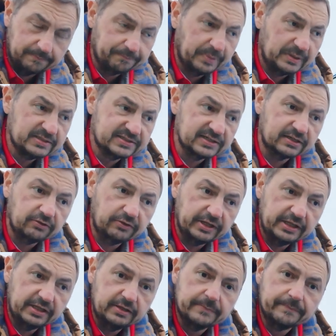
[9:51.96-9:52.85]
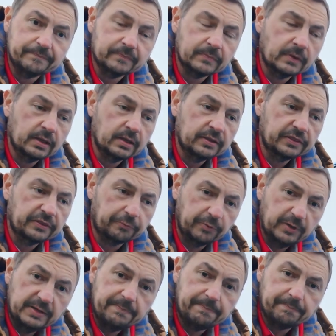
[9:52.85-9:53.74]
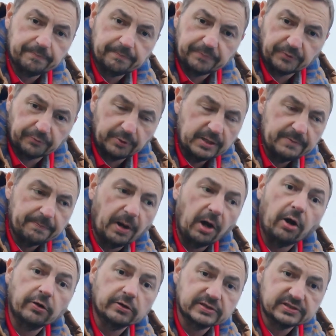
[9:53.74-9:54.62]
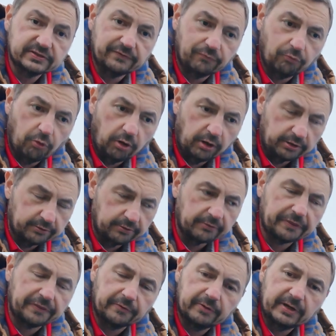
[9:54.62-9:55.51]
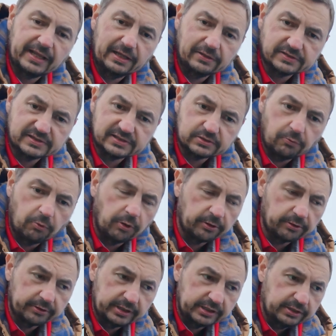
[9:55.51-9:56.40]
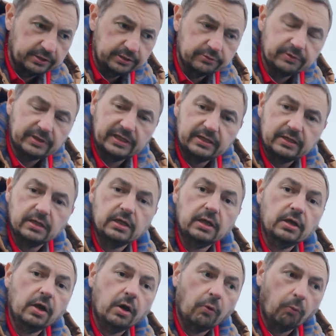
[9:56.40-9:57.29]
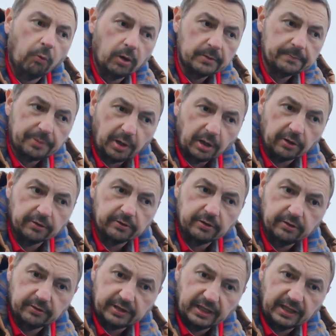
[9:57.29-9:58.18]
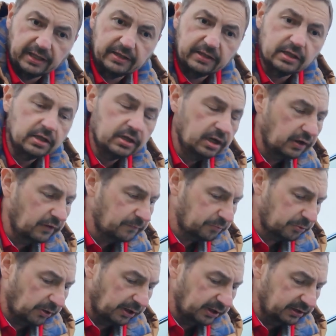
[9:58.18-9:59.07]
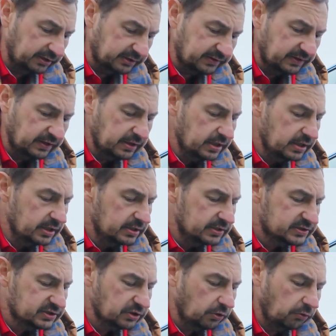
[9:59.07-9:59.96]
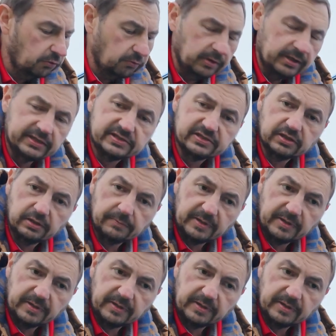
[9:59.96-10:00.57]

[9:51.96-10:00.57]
basically three parts of water, or 30 ounces of water, and you need 1 part, okay, of product. So it's going